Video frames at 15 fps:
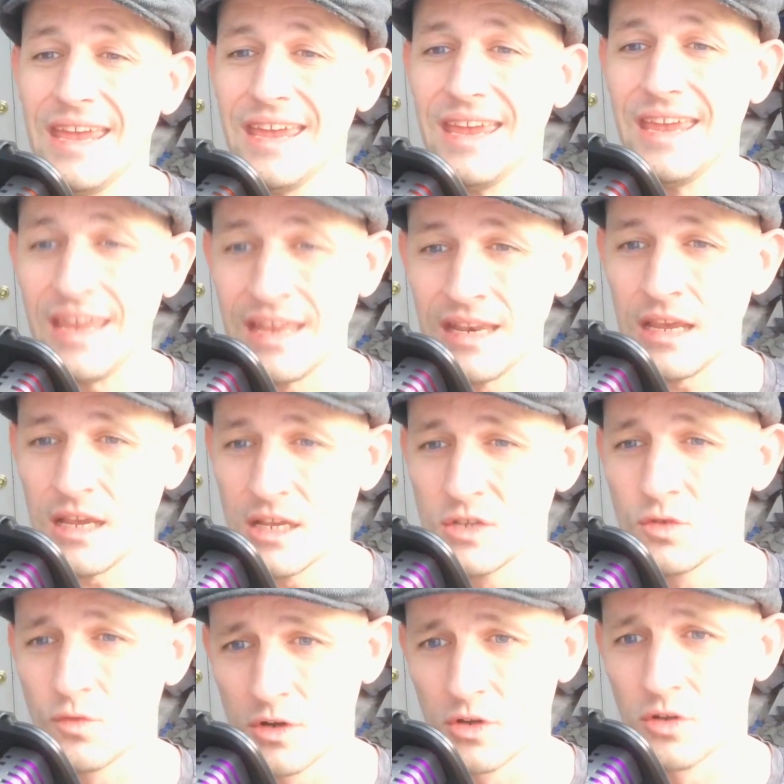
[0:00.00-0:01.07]
in
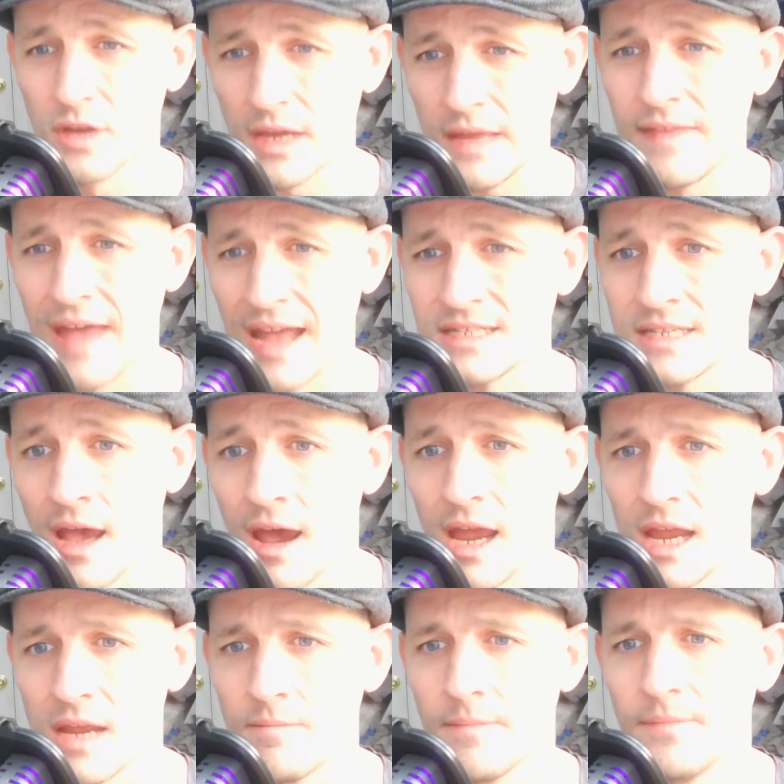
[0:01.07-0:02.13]
Israel in that
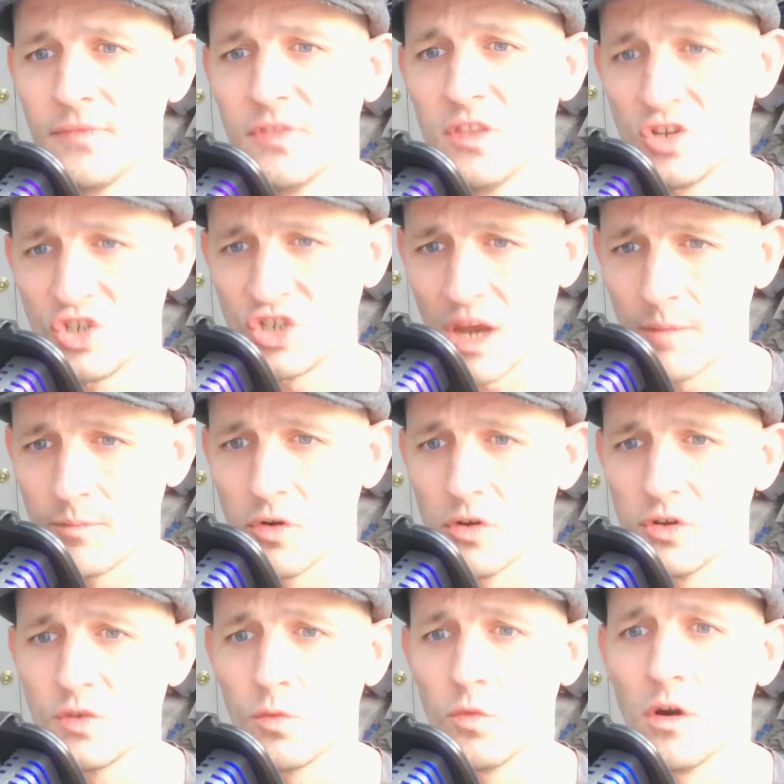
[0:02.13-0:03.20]
time, the
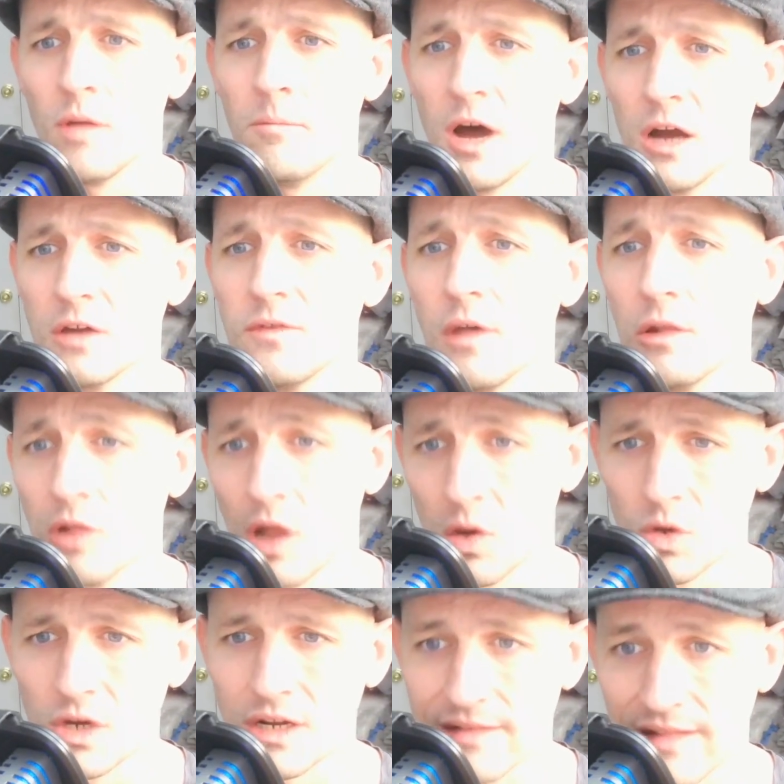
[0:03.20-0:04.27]
shepherds were among the
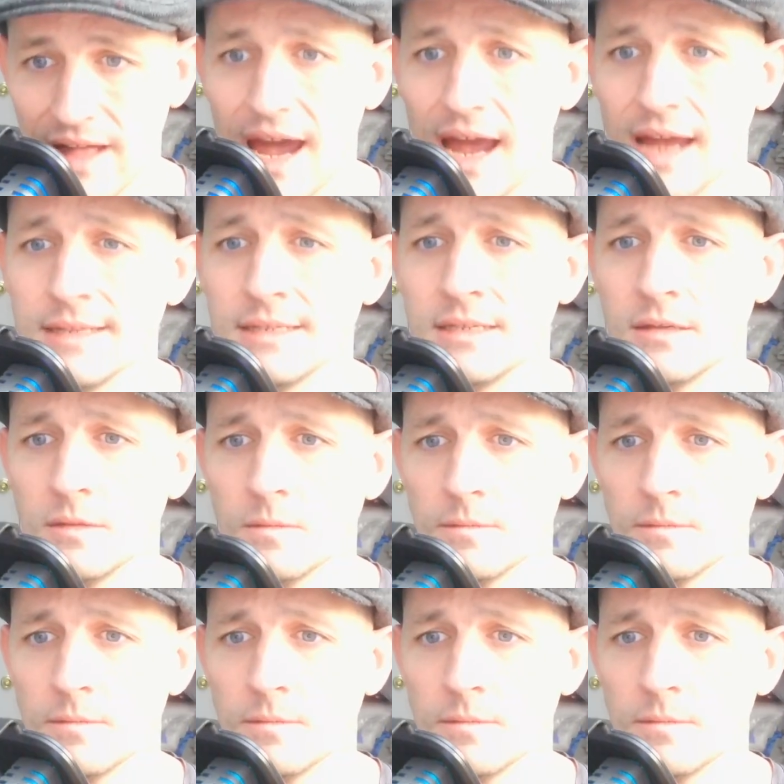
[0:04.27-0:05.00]
lower class.